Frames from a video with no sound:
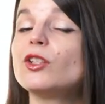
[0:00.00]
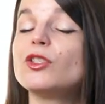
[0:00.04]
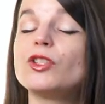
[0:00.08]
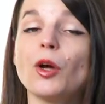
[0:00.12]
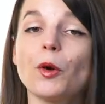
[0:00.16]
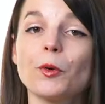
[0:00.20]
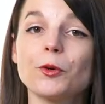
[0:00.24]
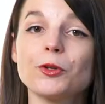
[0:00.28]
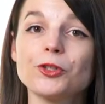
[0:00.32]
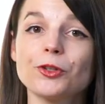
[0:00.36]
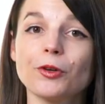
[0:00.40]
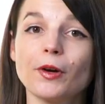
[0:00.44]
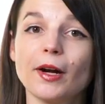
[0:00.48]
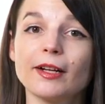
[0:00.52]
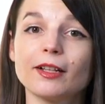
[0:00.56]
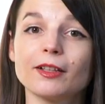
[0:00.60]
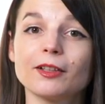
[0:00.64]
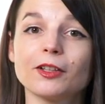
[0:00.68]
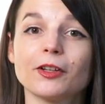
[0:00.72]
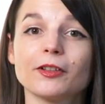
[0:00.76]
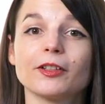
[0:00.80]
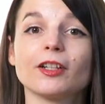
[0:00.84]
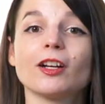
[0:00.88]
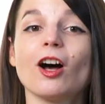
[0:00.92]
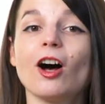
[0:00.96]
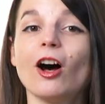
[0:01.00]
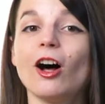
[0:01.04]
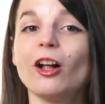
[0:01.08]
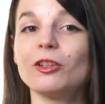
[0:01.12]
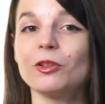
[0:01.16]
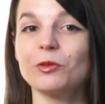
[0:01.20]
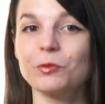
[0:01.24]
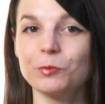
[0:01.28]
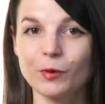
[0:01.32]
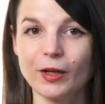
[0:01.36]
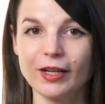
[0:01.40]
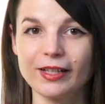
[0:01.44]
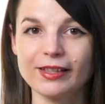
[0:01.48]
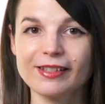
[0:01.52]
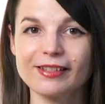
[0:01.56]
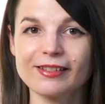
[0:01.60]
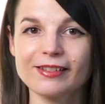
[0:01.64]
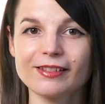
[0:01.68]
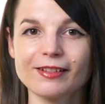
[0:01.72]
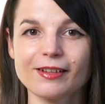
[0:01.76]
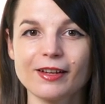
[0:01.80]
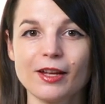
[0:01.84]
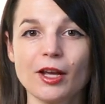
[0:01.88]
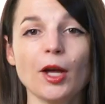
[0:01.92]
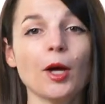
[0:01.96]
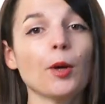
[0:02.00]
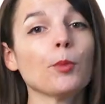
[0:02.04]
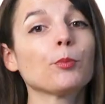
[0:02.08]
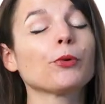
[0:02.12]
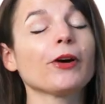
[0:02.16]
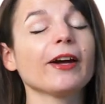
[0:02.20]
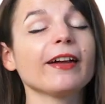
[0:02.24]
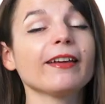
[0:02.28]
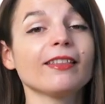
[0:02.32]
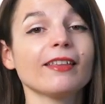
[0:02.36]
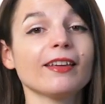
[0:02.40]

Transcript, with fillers: Don't try to learn it all at once. Break